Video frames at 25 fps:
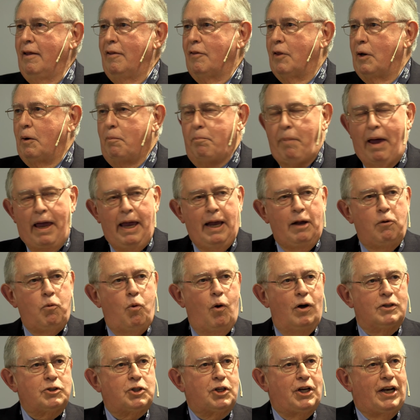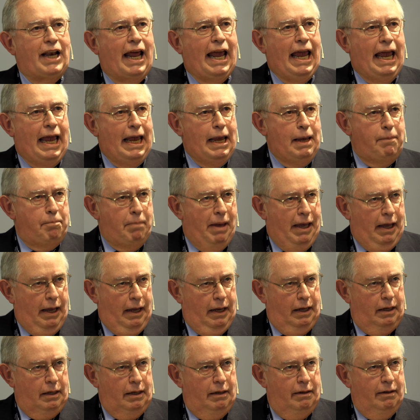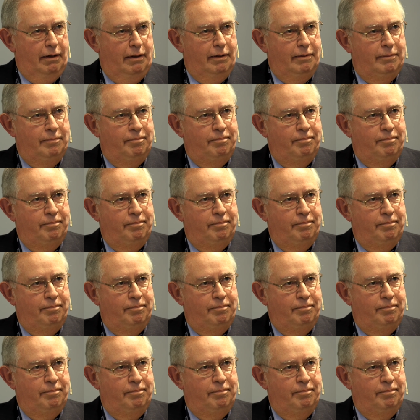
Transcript: that a bank wasn't a bank.